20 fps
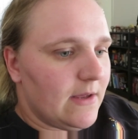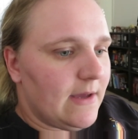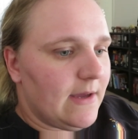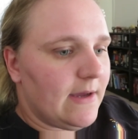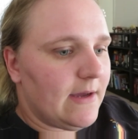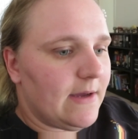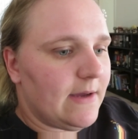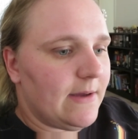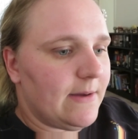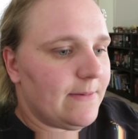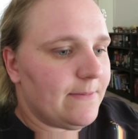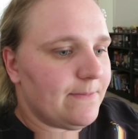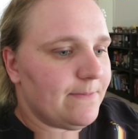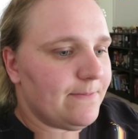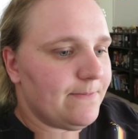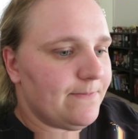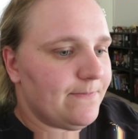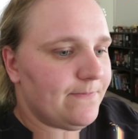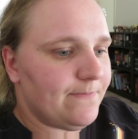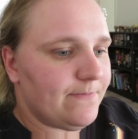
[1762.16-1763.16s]

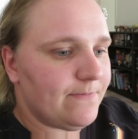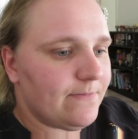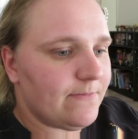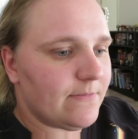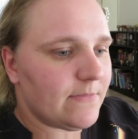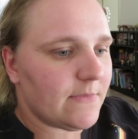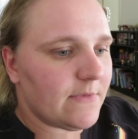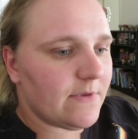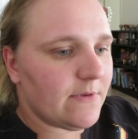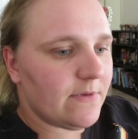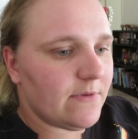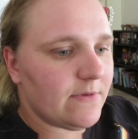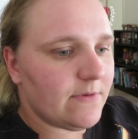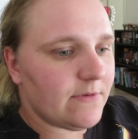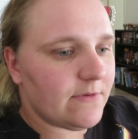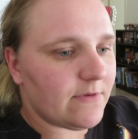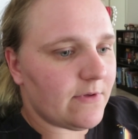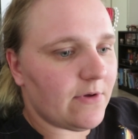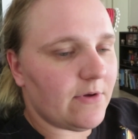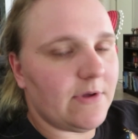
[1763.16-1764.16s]
Um,
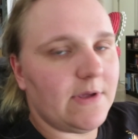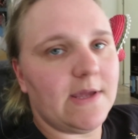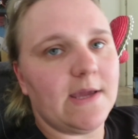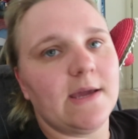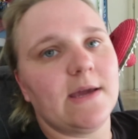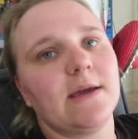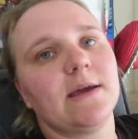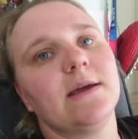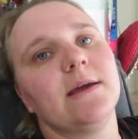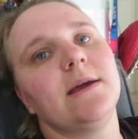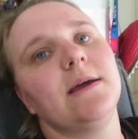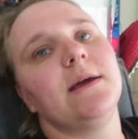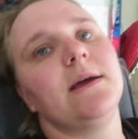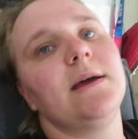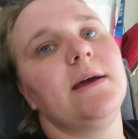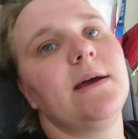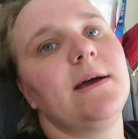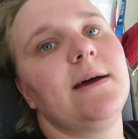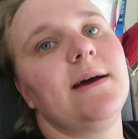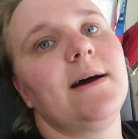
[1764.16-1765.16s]
so yeah,
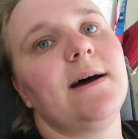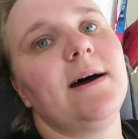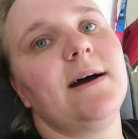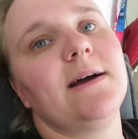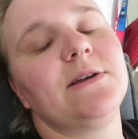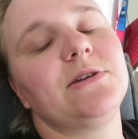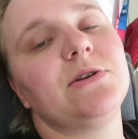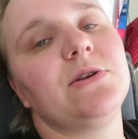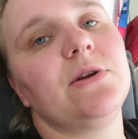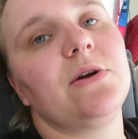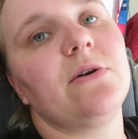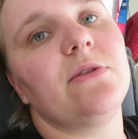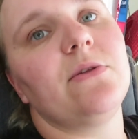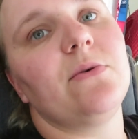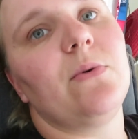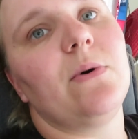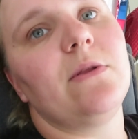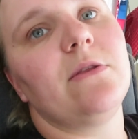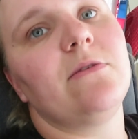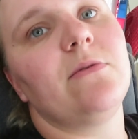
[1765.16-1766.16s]
I should have got the
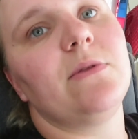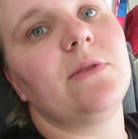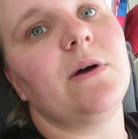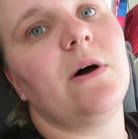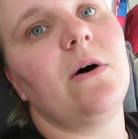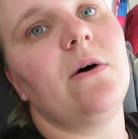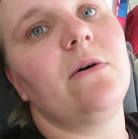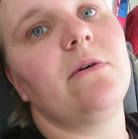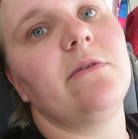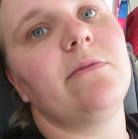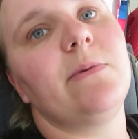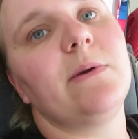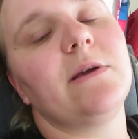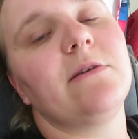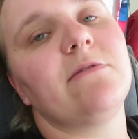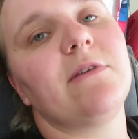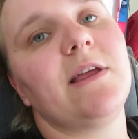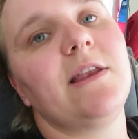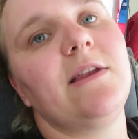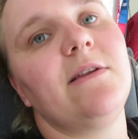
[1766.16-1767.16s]
ones with the holes
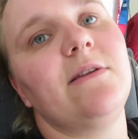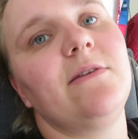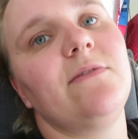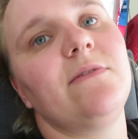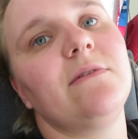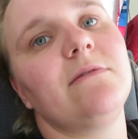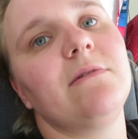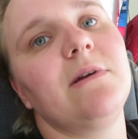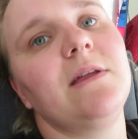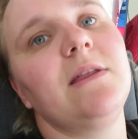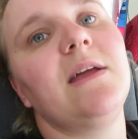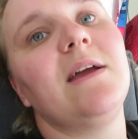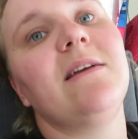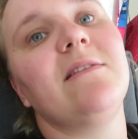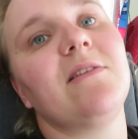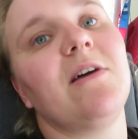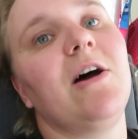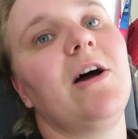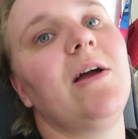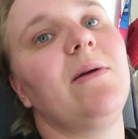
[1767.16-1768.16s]
because I didn't even
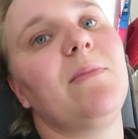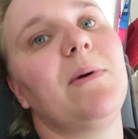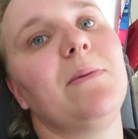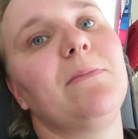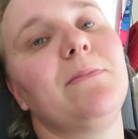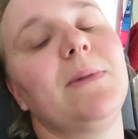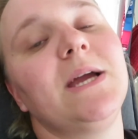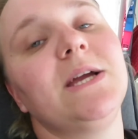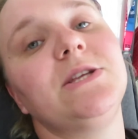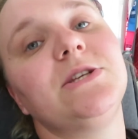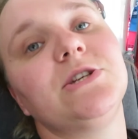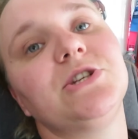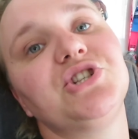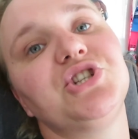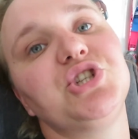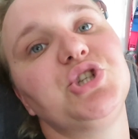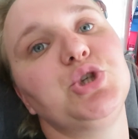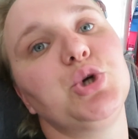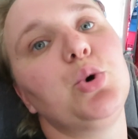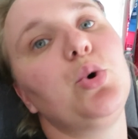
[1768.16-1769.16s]
realize I am a major
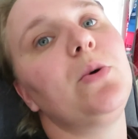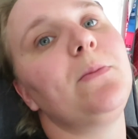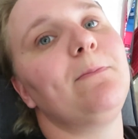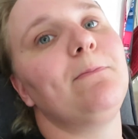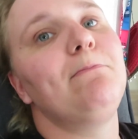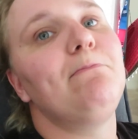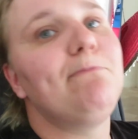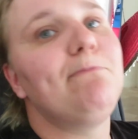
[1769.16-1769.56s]
short